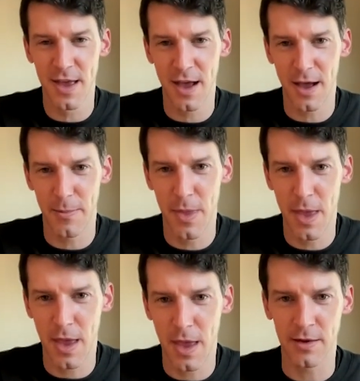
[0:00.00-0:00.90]
Um,
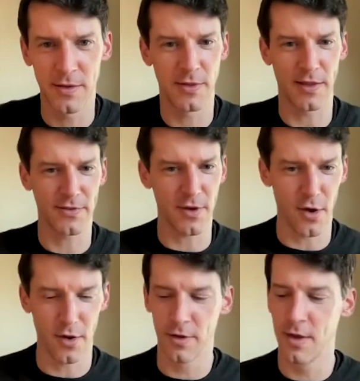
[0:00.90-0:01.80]
and that's
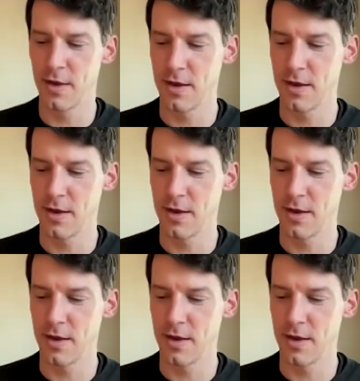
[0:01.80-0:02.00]
all,